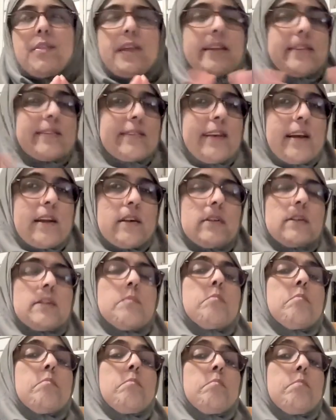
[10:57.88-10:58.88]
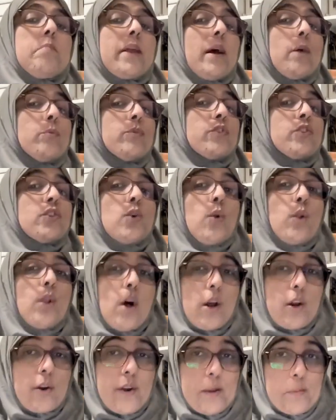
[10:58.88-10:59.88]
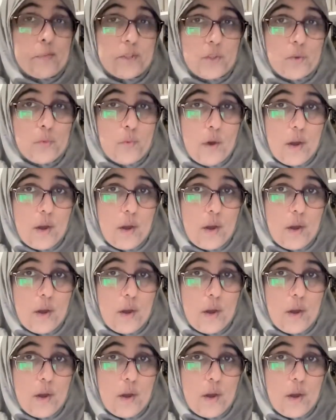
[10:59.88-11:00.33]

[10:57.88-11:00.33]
things settled, but I was no longer able to